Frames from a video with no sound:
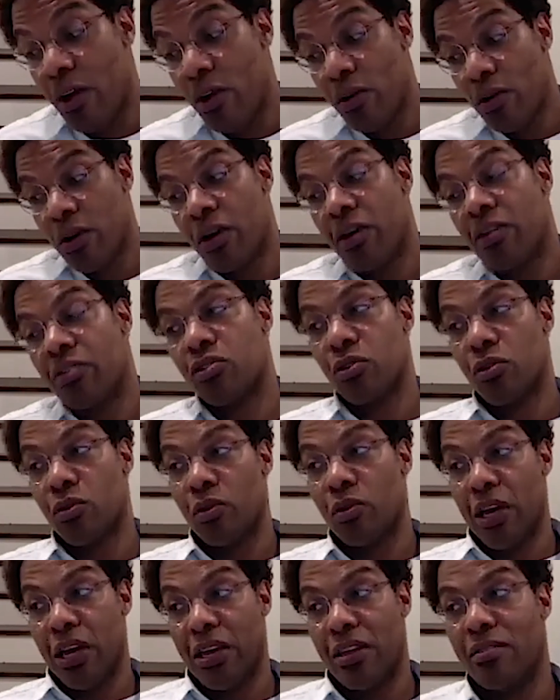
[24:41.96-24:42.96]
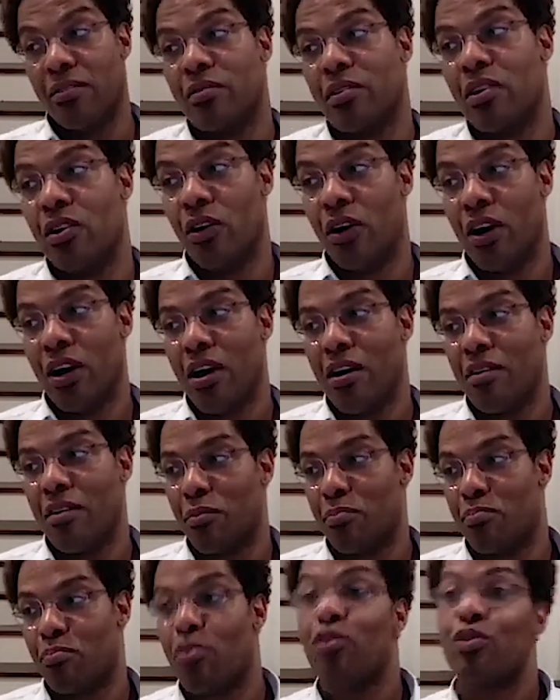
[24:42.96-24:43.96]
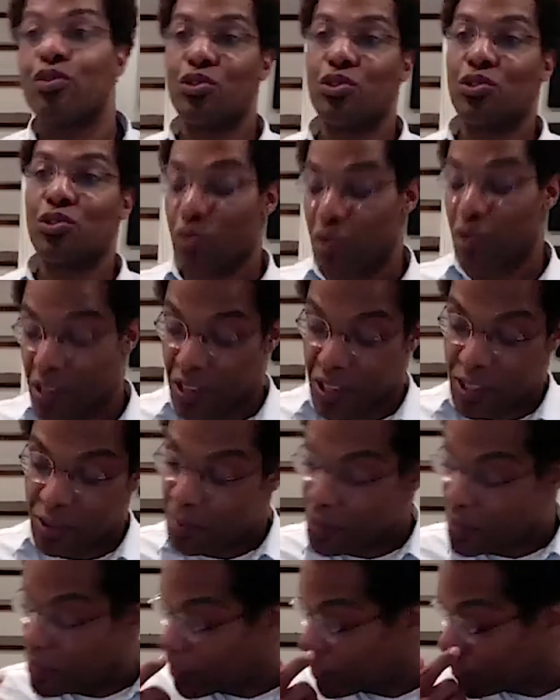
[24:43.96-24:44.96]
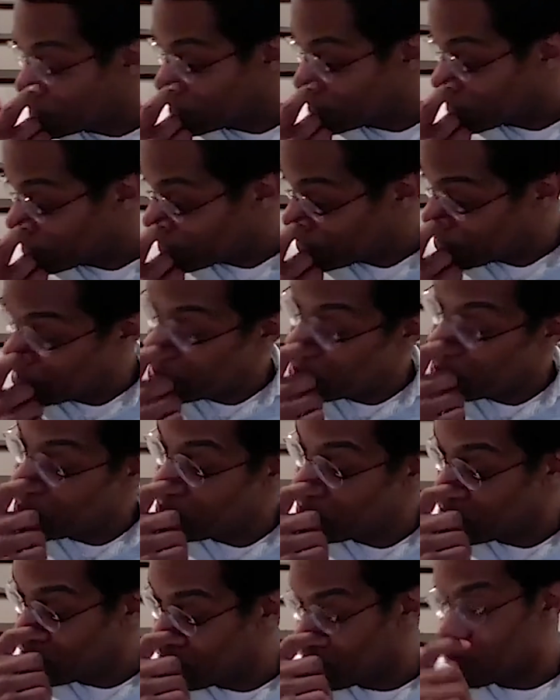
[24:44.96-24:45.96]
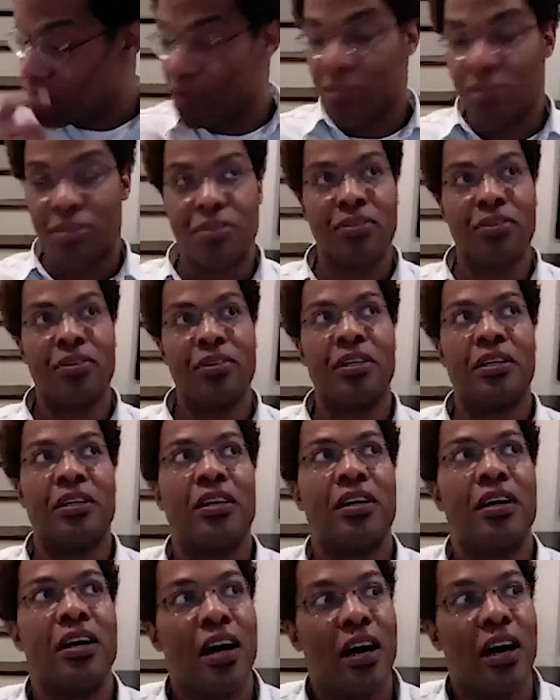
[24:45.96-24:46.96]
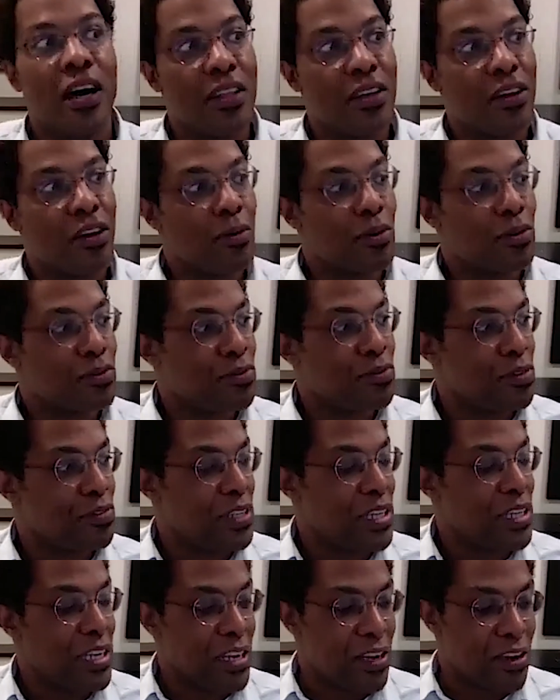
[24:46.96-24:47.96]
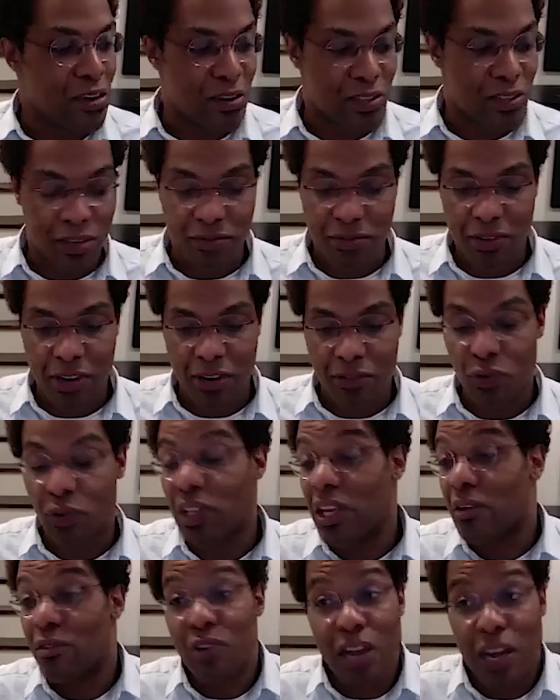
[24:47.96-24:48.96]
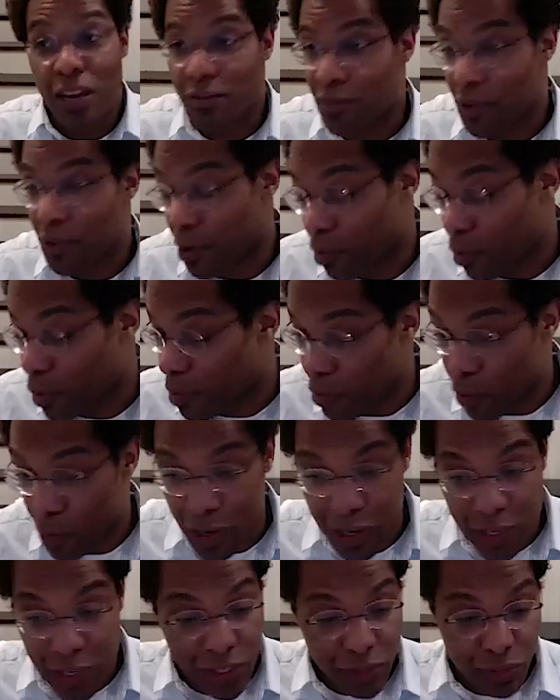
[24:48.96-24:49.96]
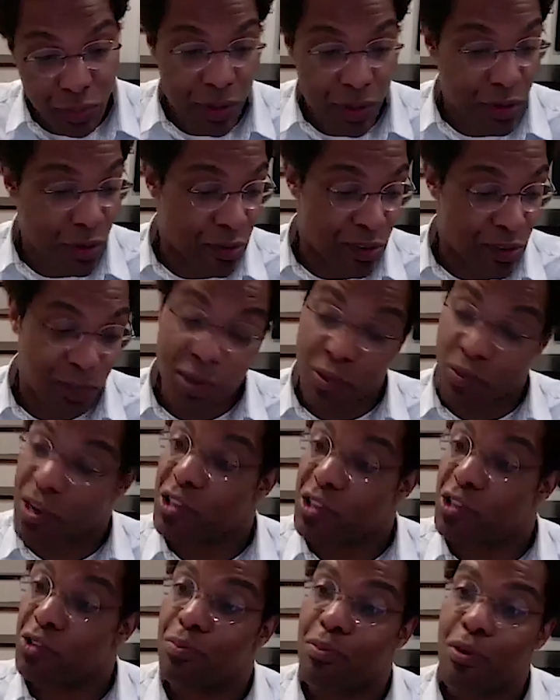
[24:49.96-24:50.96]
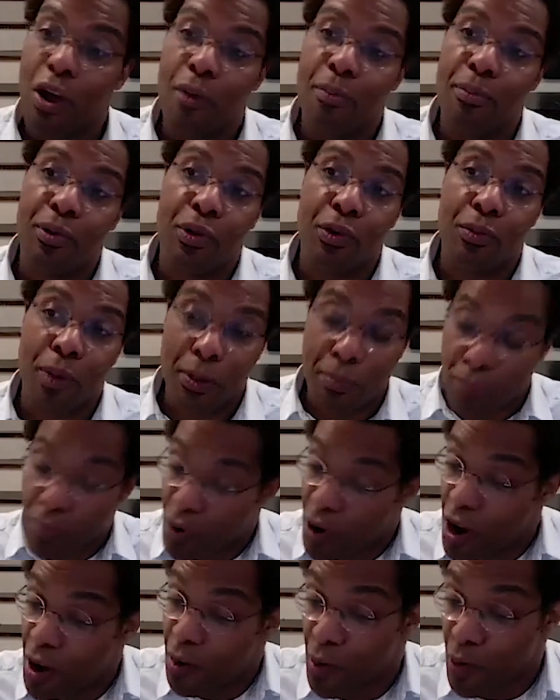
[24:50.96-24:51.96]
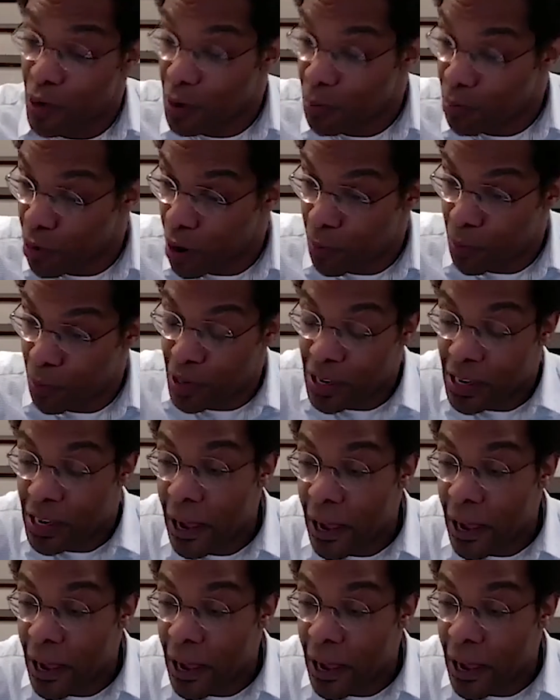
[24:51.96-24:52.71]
I have a personal story to this because, for I think almost 15 years, I've only ever had variable rate mortgages, whether it's my rental property or my primary property.